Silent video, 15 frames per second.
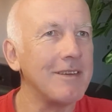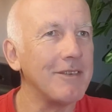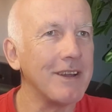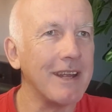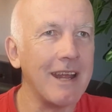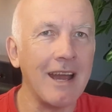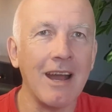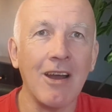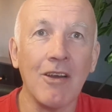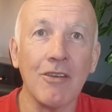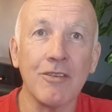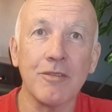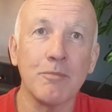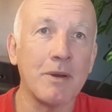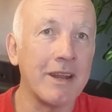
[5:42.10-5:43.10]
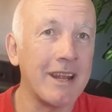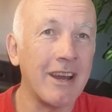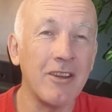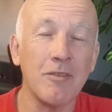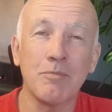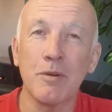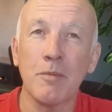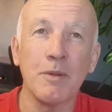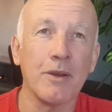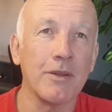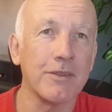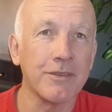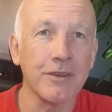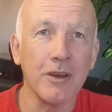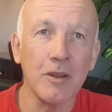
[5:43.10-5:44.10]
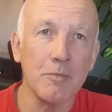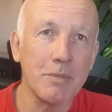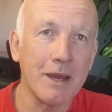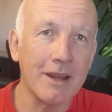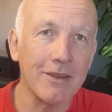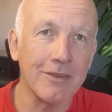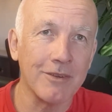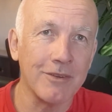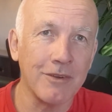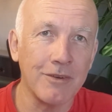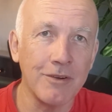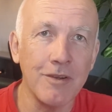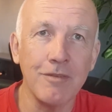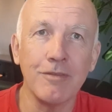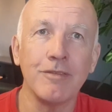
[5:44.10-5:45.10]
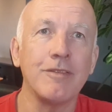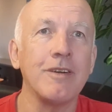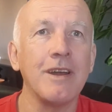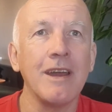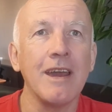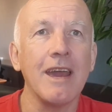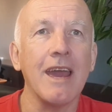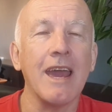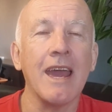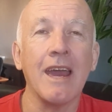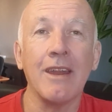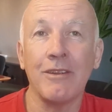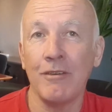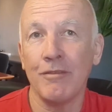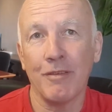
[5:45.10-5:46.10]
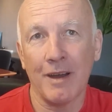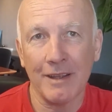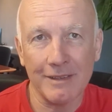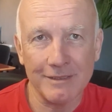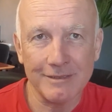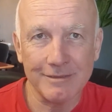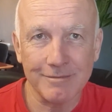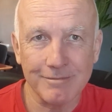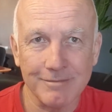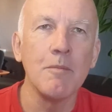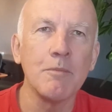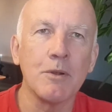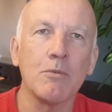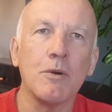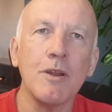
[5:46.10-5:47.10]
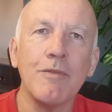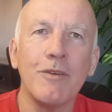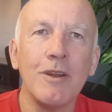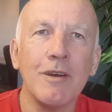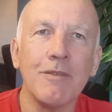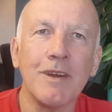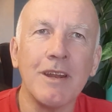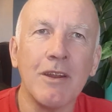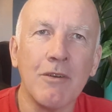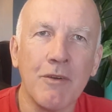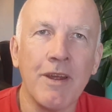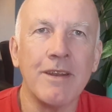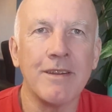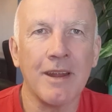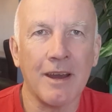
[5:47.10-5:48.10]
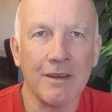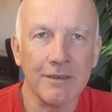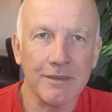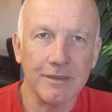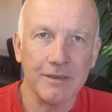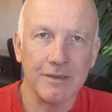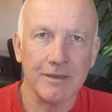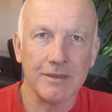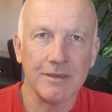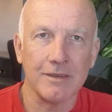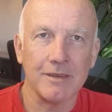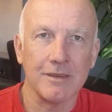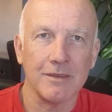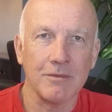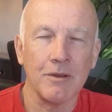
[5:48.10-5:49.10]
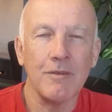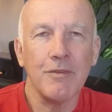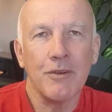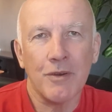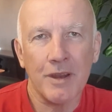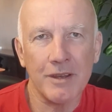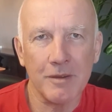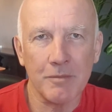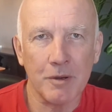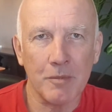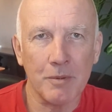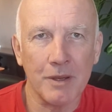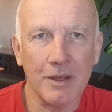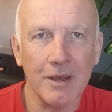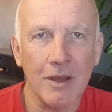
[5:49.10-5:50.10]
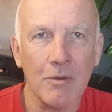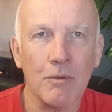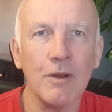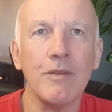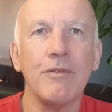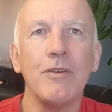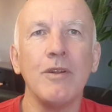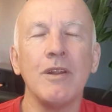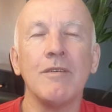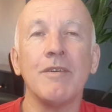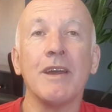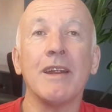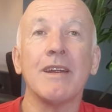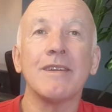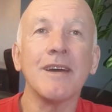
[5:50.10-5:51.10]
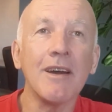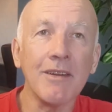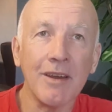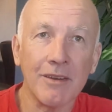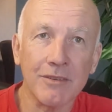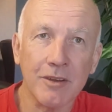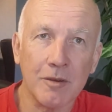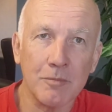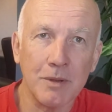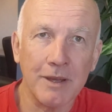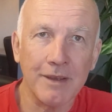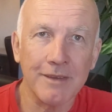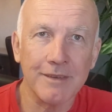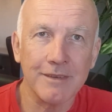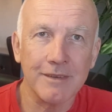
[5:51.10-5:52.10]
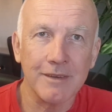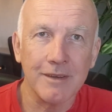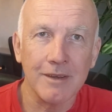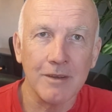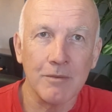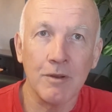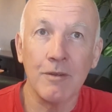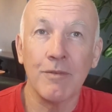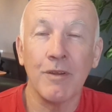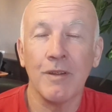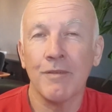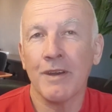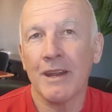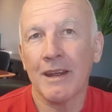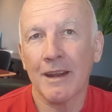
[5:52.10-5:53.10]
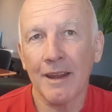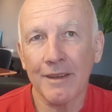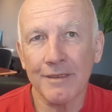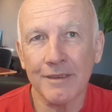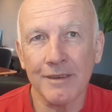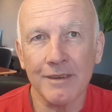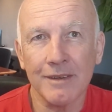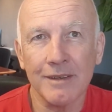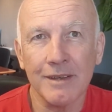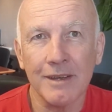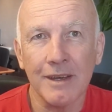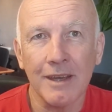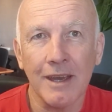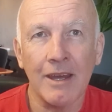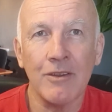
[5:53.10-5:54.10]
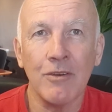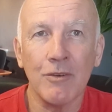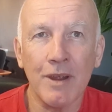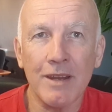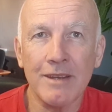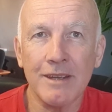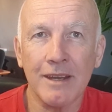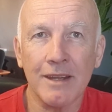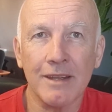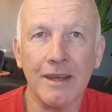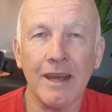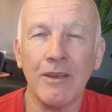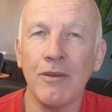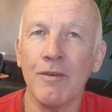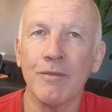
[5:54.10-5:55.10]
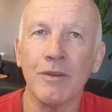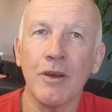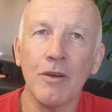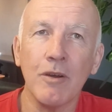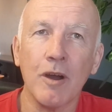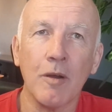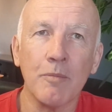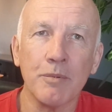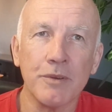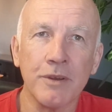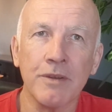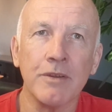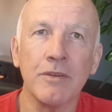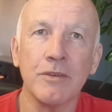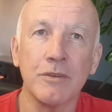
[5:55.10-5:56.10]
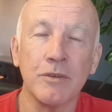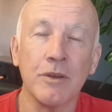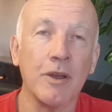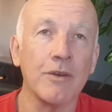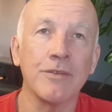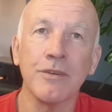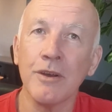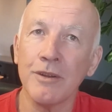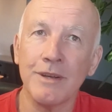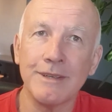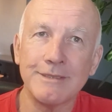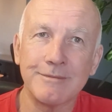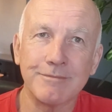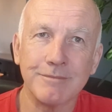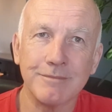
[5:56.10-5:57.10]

living in a house, by now you've probably got solar panels on your roof and you're fine. But what if you're living in a rented house? What if you're renting property? What if you're living in a townhouse complex? What if you're living in a cluster and you're renting it? You have no option to go solar.